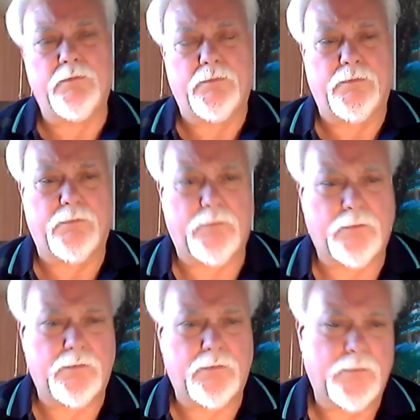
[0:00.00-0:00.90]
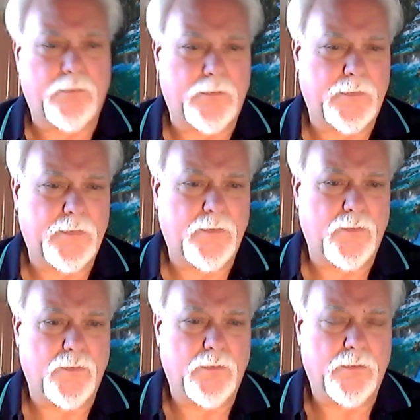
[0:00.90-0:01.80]
I felt like your
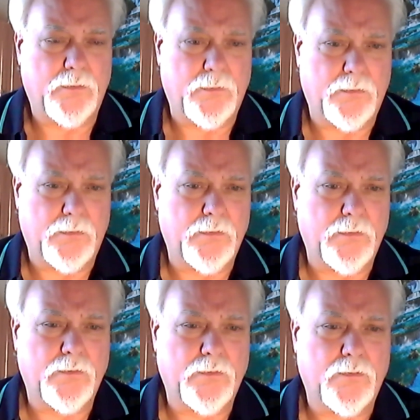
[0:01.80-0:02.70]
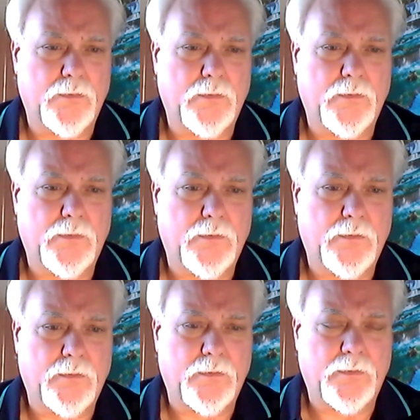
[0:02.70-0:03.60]
the romance scenes,
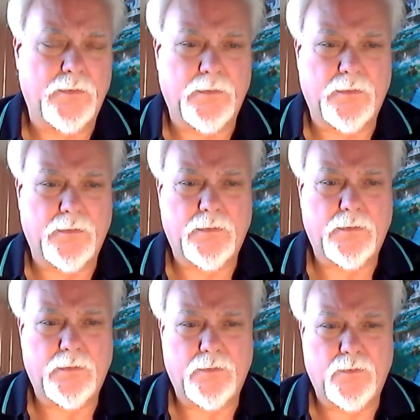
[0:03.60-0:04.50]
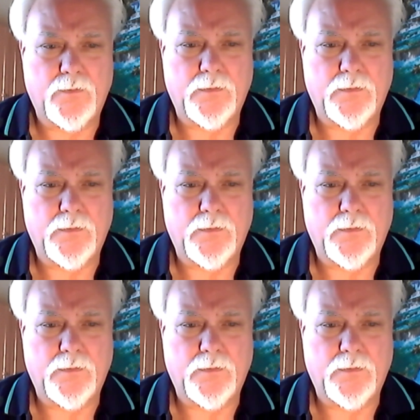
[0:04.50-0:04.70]
it was